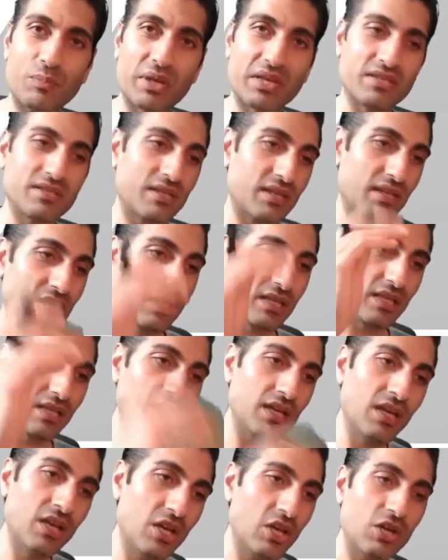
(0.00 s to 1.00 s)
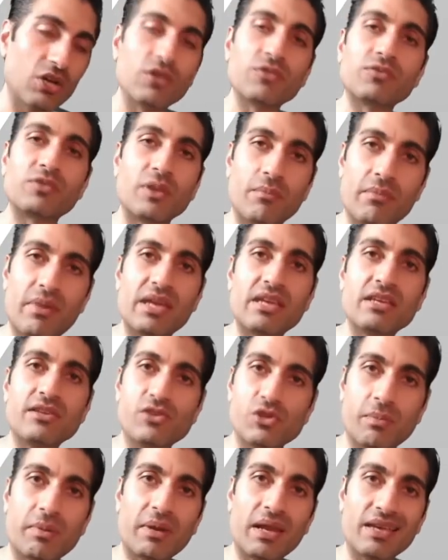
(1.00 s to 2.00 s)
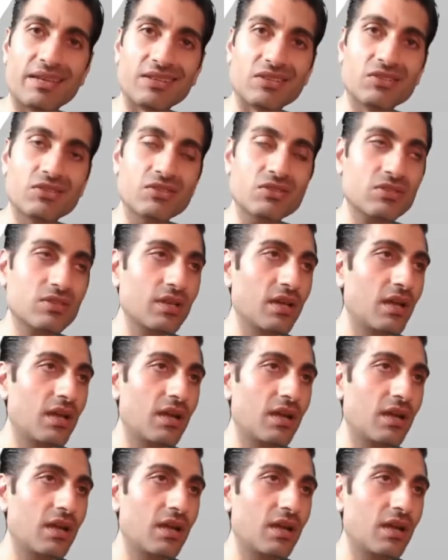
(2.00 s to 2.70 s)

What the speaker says: basically of the major players.